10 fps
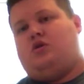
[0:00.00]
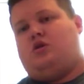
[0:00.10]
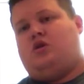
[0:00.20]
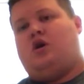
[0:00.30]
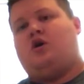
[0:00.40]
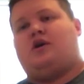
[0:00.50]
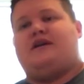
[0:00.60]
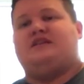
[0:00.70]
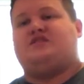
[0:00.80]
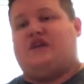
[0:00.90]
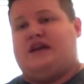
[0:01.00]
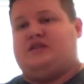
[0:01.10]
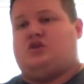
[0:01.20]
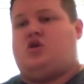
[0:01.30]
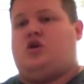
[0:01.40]
younger Kiss
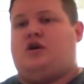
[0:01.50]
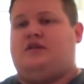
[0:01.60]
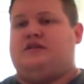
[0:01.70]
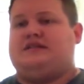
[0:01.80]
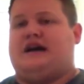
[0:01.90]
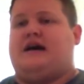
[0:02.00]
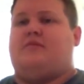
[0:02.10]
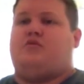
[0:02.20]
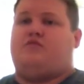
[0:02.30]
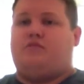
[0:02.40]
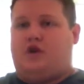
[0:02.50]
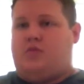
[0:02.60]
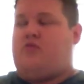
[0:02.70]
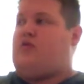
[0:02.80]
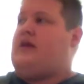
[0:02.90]
fans are in the time,
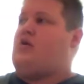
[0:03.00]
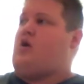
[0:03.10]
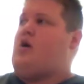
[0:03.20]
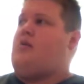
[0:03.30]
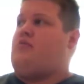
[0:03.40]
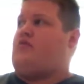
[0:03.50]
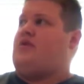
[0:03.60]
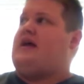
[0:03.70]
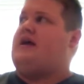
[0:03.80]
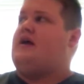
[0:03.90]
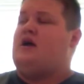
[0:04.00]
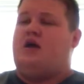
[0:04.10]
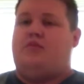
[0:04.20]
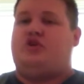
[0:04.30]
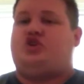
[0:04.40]
before they grow up, before they
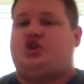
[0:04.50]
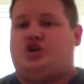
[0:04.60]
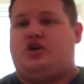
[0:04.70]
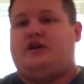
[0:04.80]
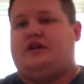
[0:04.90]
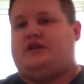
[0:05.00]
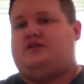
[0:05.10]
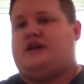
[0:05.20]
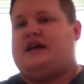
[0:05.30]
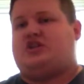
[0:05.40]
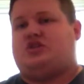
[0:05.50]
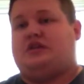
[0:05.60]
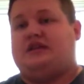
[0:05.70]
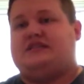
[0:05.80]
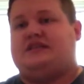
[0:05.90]
mature into actually
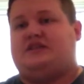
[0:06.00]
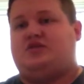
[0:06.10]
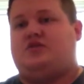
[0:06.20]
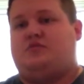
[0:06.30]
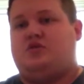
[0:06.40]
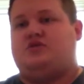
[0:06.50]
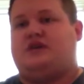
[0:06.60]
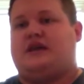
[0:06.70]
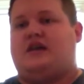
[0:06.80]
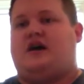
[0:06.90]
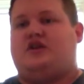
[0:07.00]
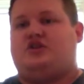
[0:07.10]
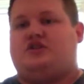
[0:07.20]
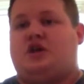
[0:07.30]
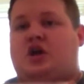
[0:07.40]
listening to the music and not
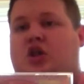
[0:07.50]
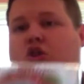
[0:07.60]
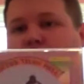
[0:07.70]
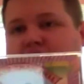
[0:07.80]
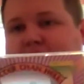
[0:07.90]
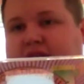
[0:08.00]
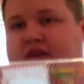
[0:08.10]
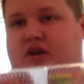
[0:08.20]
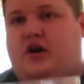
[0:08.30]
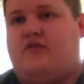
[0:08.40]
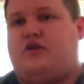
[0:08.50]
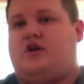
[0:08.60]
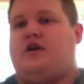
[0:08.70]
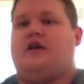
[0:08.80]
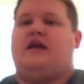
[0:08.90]
just looking at the
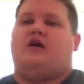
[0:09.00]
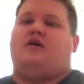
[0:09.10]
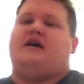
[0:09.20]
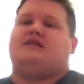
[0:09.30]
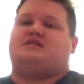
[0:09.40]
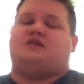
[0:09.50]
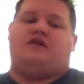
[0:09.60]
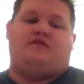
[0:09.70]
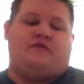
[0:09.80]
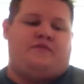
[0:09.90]
cover and all that stuff.